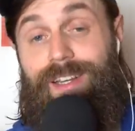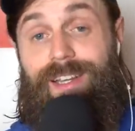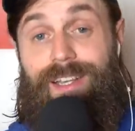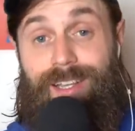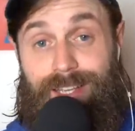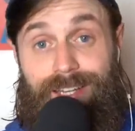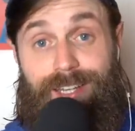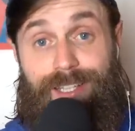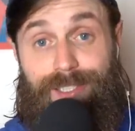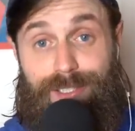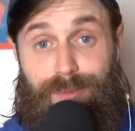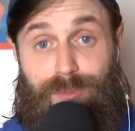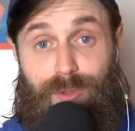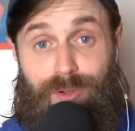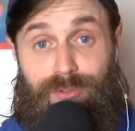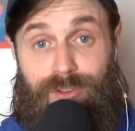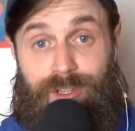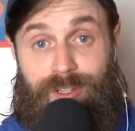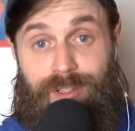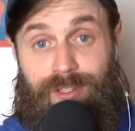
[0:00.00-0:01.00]
it is a
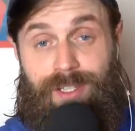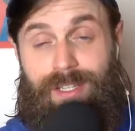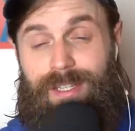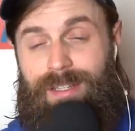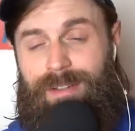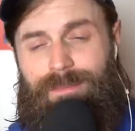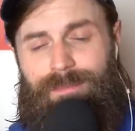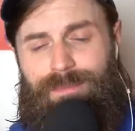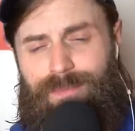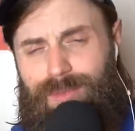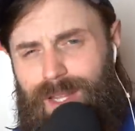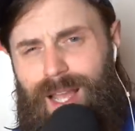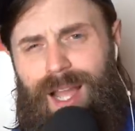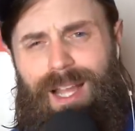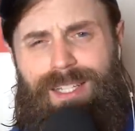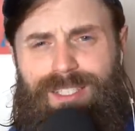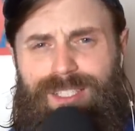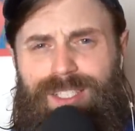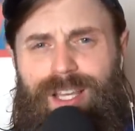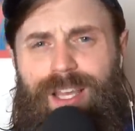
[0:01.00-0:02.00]
movie.
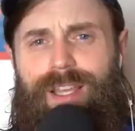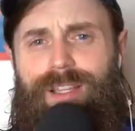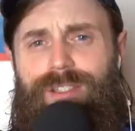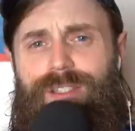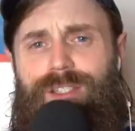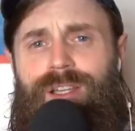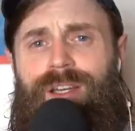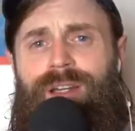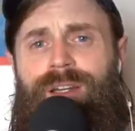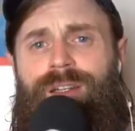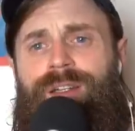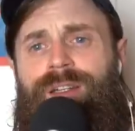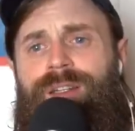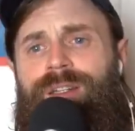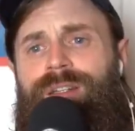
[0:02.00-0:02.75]
I'd say it's a